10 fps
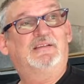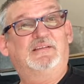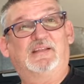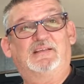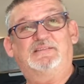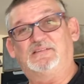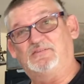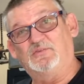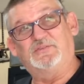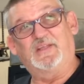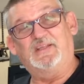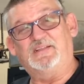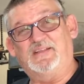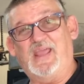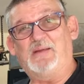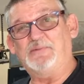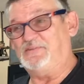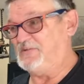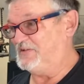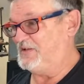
next, as soon as I get the cabinets in,